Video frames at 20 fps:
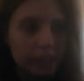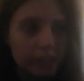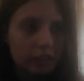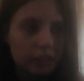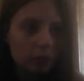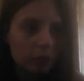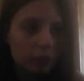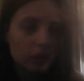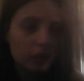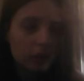So
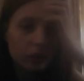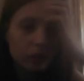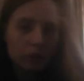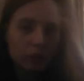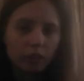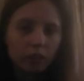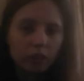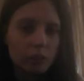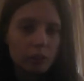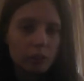I'm gonna do a
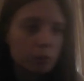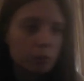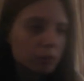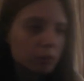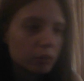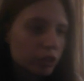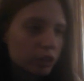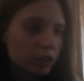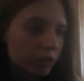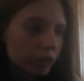little
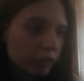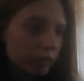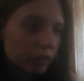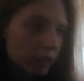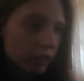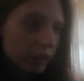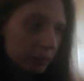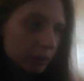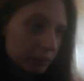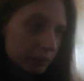server
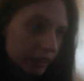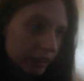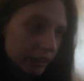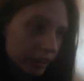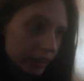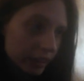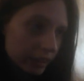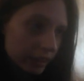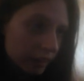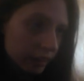
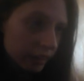update.